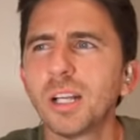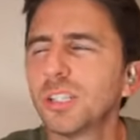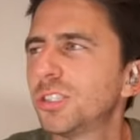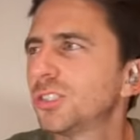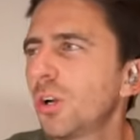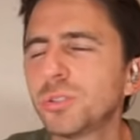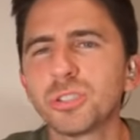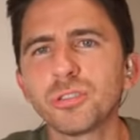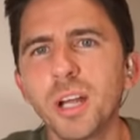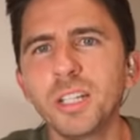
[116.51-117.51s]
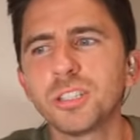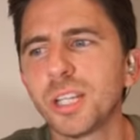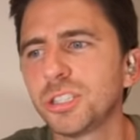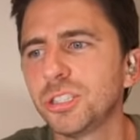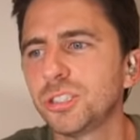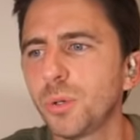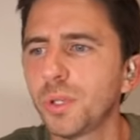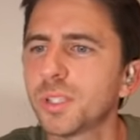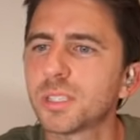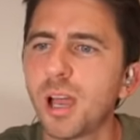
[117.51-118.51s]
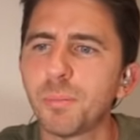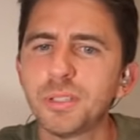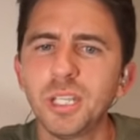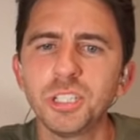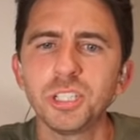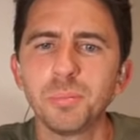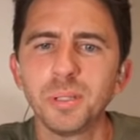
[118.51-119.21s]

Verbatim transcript: It's so strange that she's doing this competition,